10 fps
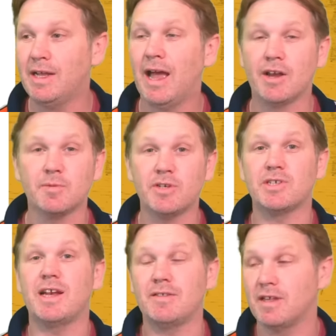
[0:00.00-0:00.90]
And as much as
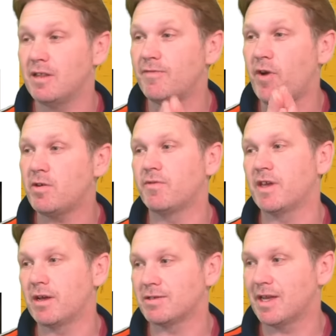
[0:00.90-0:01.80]
anything, and the final thing
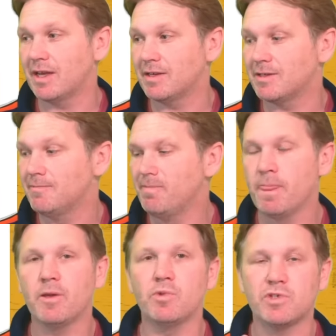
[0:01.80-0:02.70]
I'll say is,
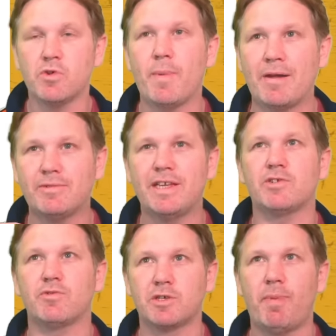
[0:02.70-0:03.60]
you want to talk about
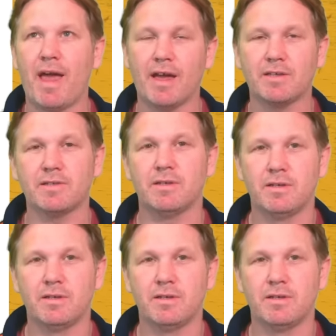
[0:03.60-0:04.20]
disrespect,